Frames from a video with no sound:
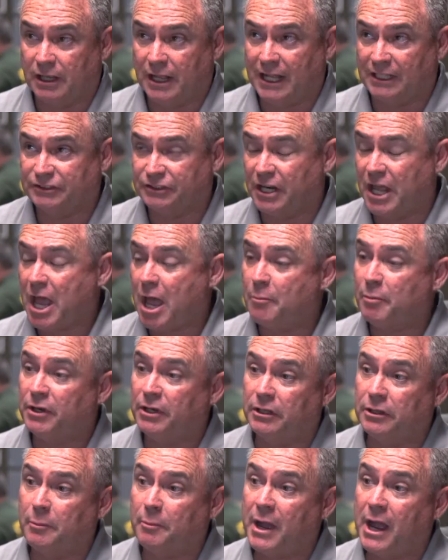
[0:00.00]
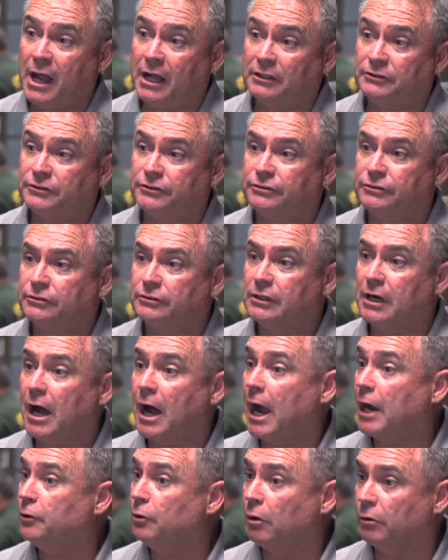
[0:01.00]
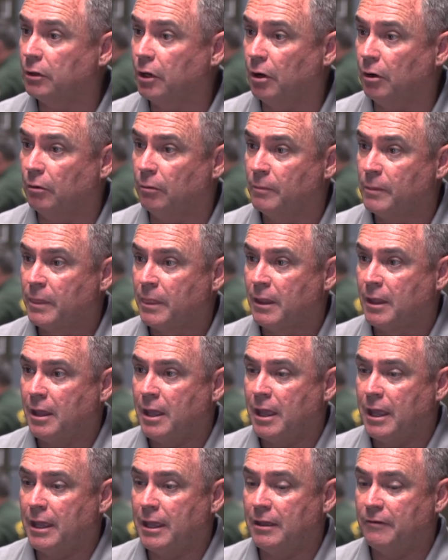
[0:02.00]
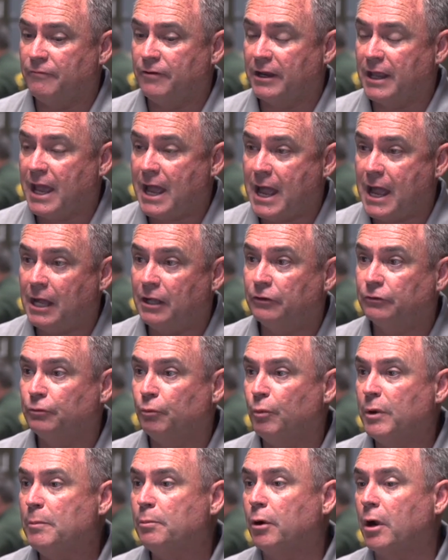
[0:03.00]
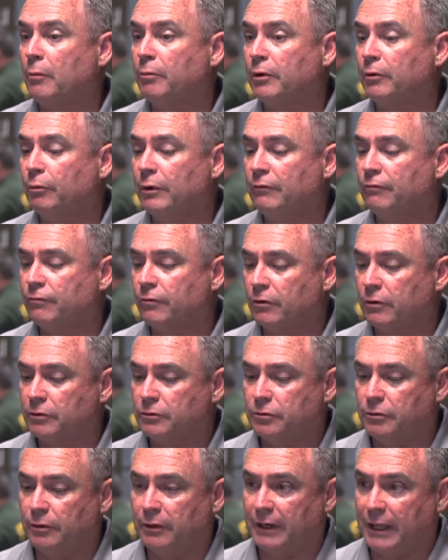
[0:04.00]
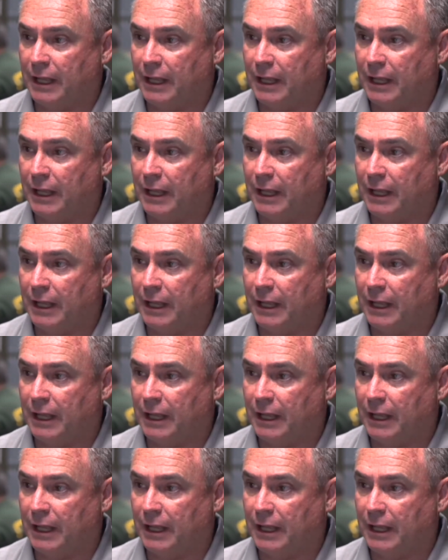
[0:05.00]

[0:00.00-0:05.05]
Has it happened in the past? I don't know. If it has, we probably refer to it